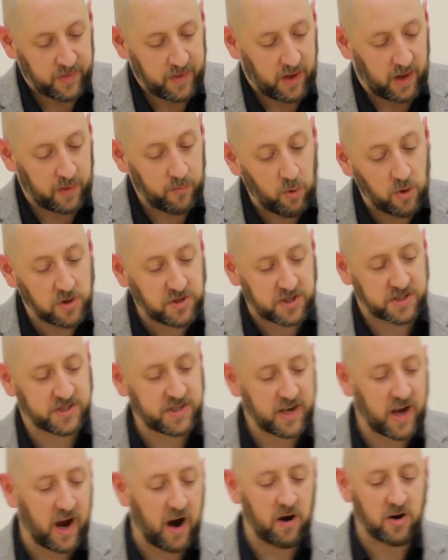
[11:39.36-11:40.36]
And Moses
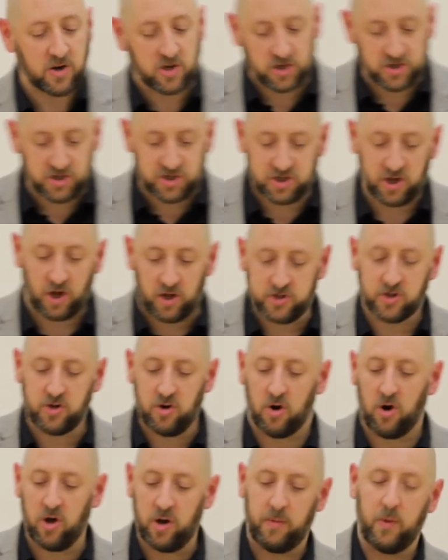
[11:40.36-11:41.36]
and Aaron consult
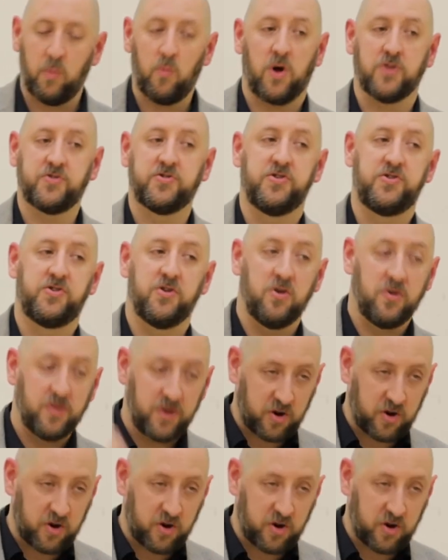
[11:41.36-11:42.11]
God about what to do.